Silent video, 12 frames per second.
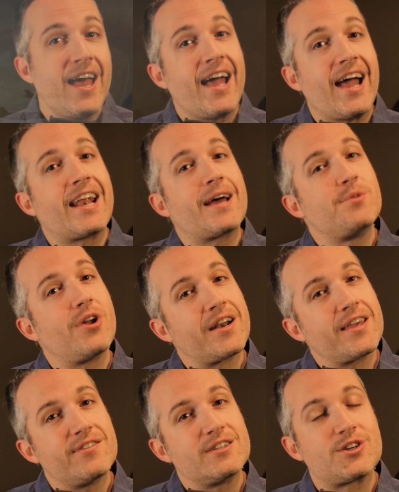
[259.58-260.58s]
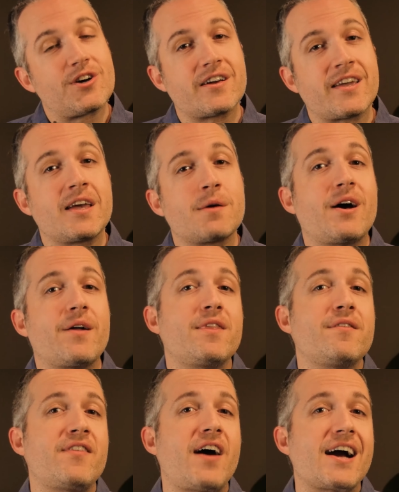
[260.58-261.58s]
And I'm not even talking about
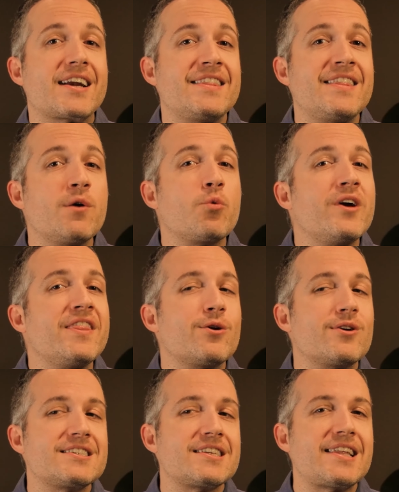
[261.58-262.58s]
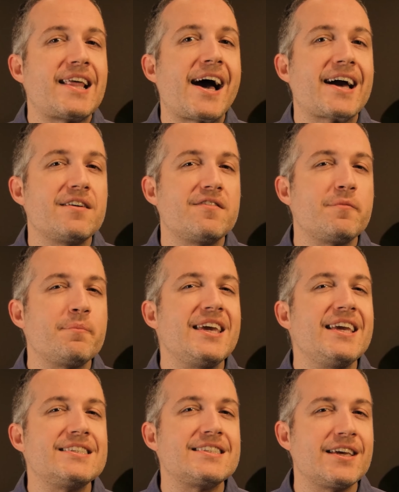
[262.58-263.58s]
the fact that when there is lack of
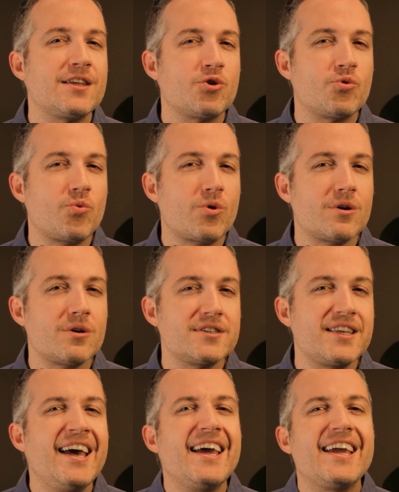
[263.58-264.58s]
peace in the world,